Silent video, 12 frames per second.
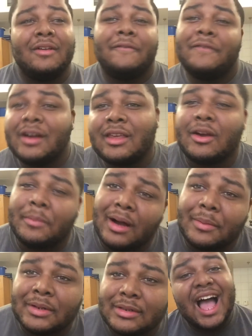Fuck your
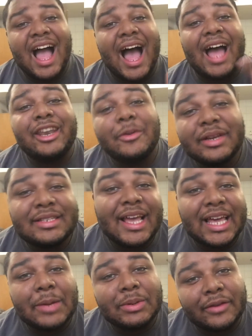mama. I know
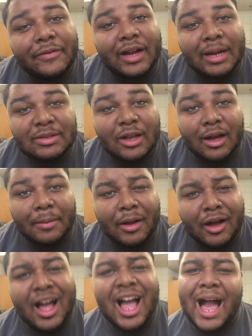exactly what the fuck I'm talking
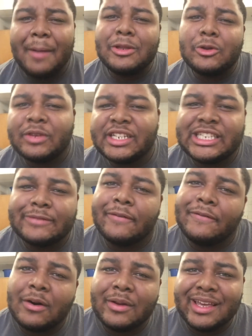about. I've been doing this shit for
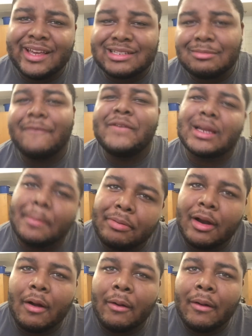4 years. I'm a fucking pro.